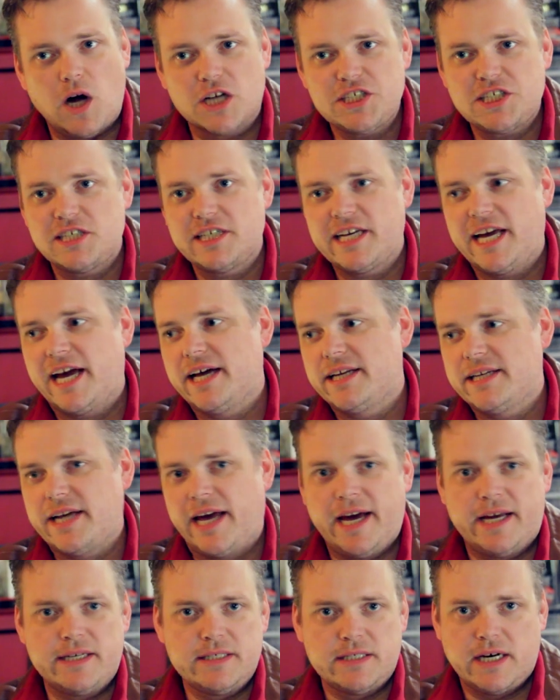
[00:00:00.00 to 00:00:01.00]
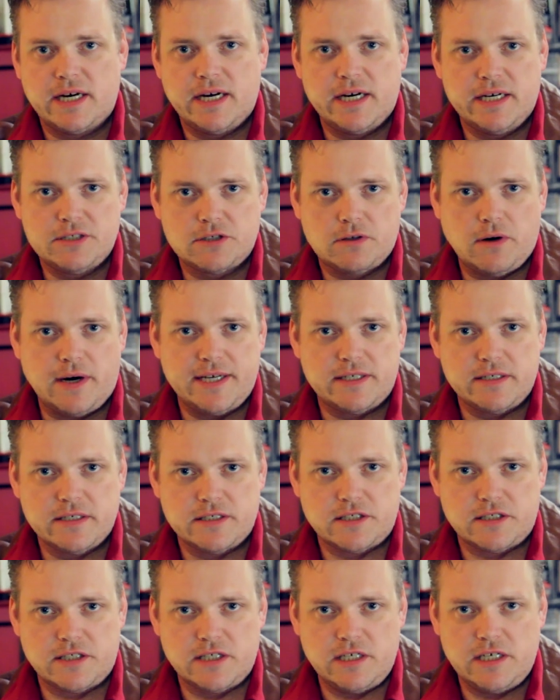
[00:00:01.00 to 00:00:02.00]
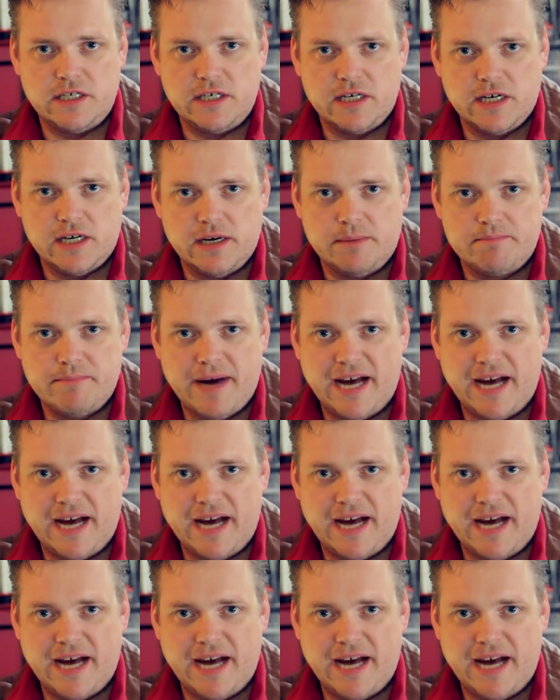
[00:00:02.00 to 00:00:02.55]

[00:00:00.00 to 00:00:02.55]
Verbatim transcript: I watched it again, and uh, it's great. It's the uh,